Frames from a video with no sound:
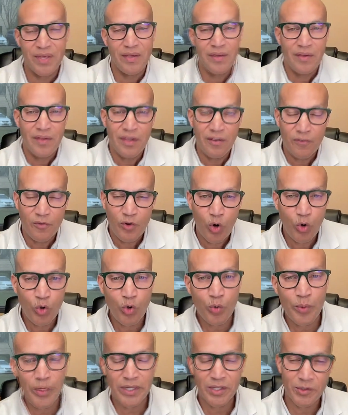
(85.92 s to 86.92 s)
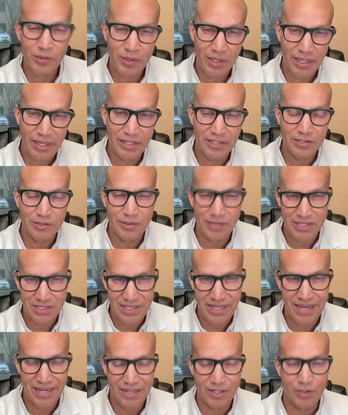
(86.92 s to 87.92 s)
if colorectal cancer is
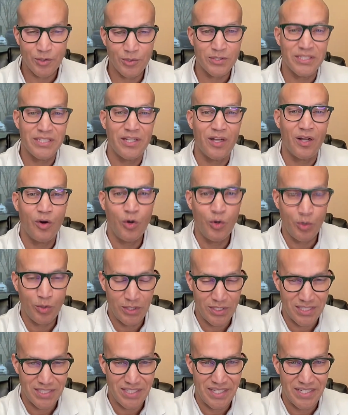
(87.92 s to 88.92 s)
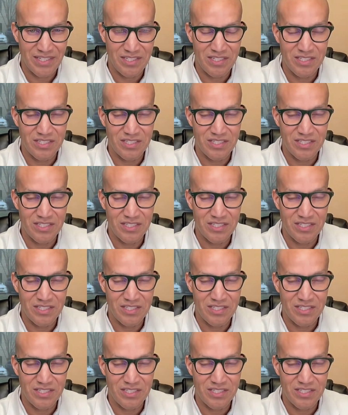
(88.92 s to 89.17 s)
diagnosed in the early stages,